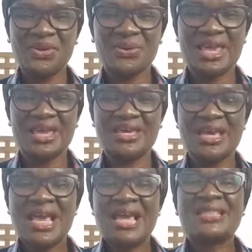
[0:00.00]
Okay.
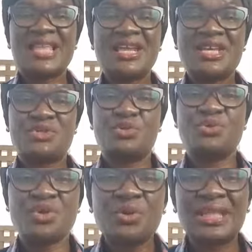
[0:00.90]
They need to
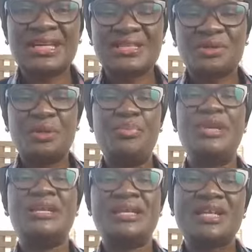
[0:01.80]
know that it's going to
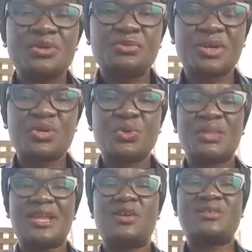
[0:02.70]
be a little bit so
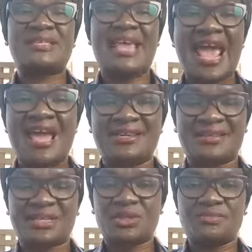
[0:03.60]
they're not scared
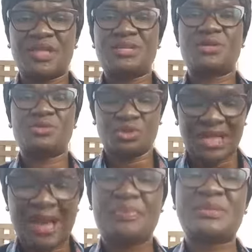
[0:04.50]
that something is going
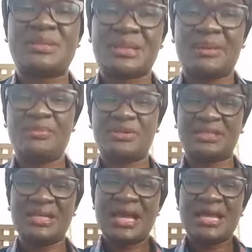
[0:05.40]
to happen to their
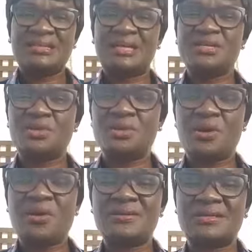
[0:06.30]
body that is going to
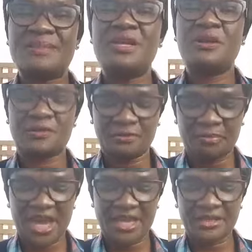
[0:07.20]
cause them a lot of
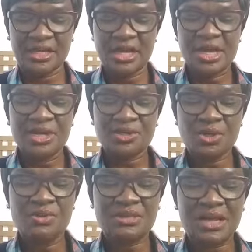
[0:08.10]
pain. So
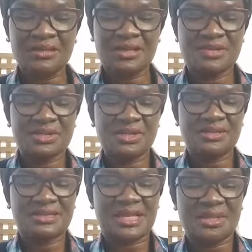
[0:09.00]
you tell them it's going
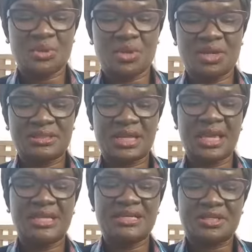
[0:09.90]
to start to hurt
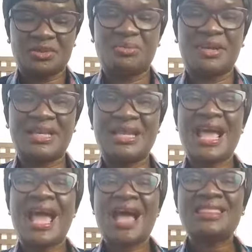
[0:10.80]
a little bit
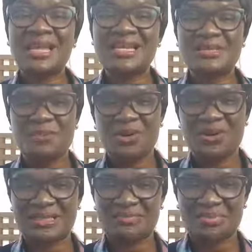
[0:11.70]
and that is
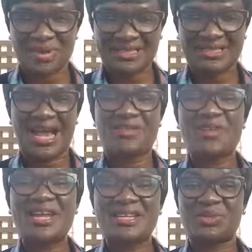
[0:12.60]
because the breasts are
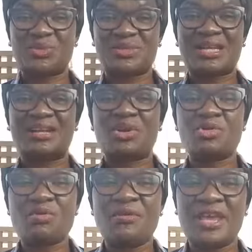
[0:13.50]
ready to start
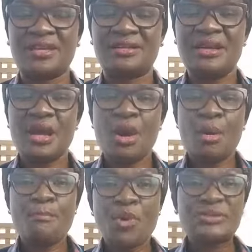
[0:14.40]
growing
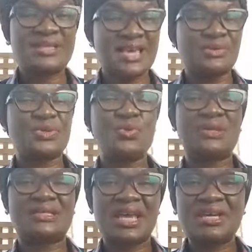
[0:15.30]
most girls who
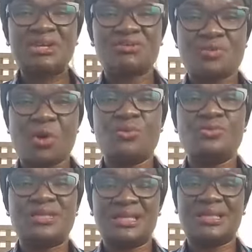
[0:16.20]
are 10 year
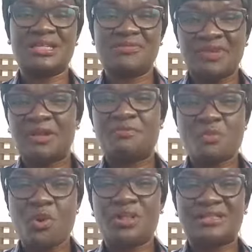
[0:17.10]
olds in the developed
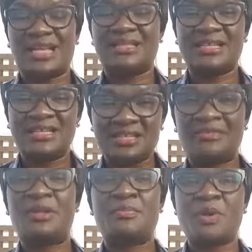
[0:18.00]
world and in
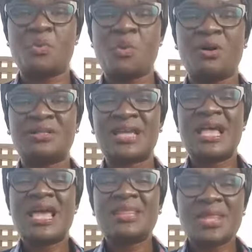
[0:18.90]
developing world,
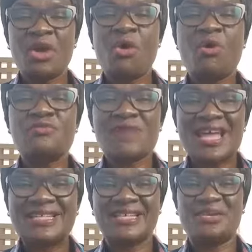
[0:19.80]
they
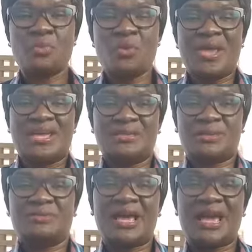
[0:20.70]
already wear
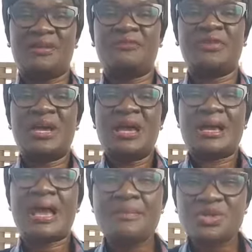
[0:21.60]
some kind of
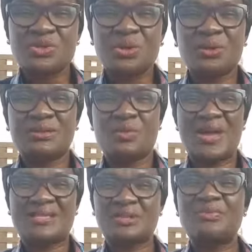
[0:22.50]
camisole. They
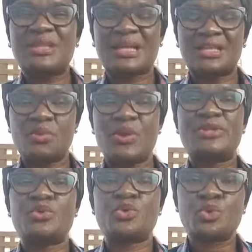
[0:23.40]
wear something that they
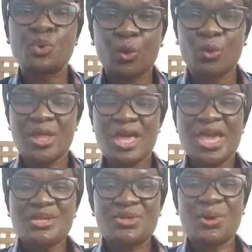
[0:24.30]
wear to school.
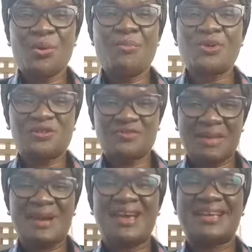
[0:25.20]
So most of
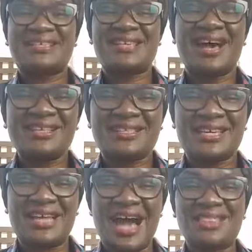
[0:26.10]
them are
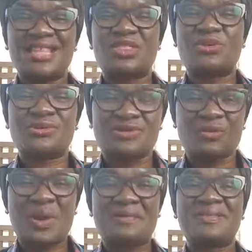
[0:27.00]
excited at the thoughts
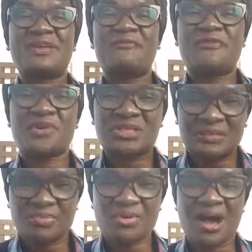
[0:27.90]
of wearing their
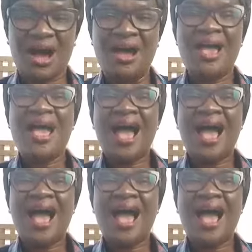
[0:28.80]
first bra.